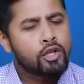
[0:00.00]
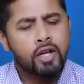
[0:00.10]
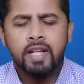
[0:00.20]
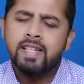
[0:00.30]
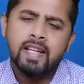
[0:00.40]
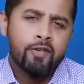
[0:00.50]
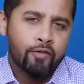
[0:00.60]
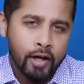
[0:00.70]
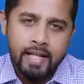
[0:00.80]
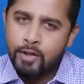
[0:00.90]
So this is it
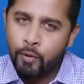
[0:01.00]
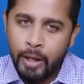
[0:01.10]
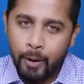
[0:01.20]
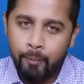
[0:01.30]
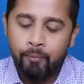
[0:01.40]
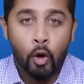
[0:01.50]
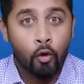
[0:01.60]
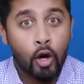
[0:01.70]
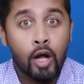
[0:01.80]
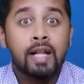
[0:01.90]
for this video.
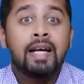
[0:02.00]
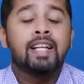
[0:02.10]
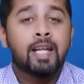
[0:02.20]
Overall,